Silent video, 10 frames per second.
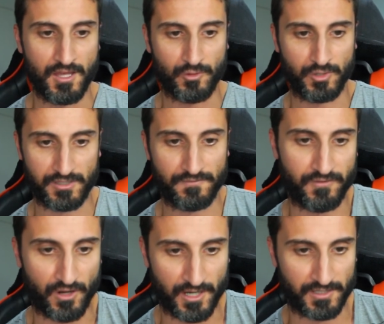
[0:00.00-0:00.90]
Quickly
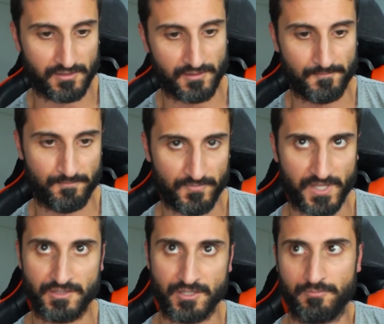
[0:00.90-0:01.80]
find,
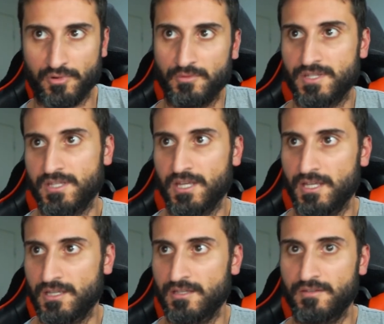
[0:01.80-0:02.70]
as you could probably
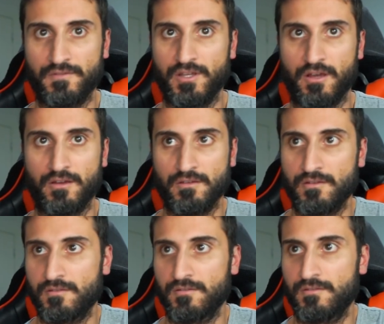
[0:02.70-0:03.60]
see in the video,
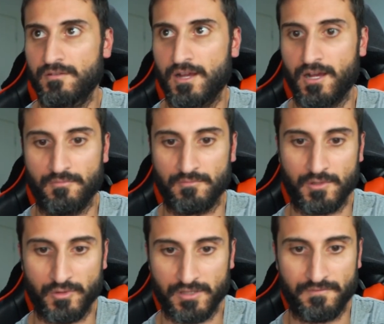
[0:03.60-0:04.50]

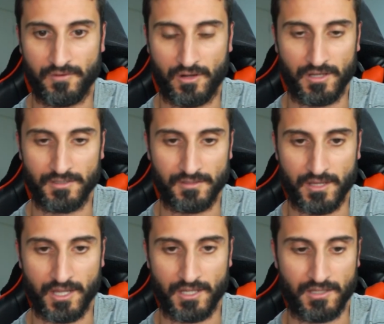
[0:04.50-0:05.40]
quickly find
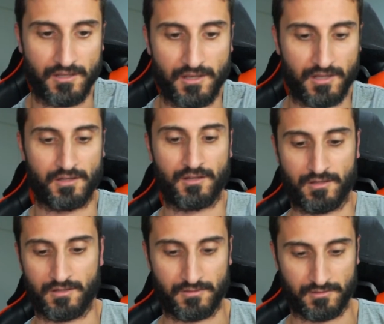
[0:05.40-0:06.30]

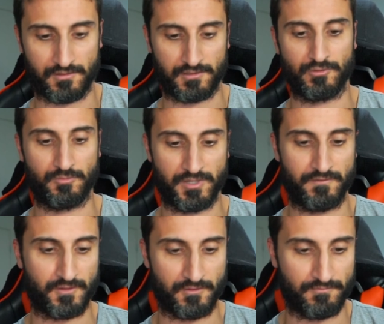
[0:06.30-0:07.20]
a little bit
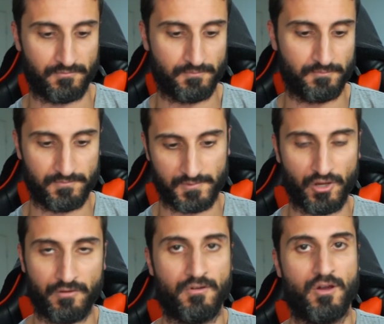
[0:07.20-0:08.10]
of a
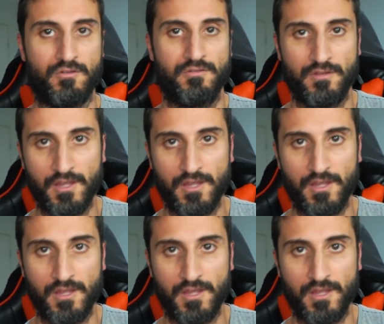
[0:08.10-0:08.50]
dirt road,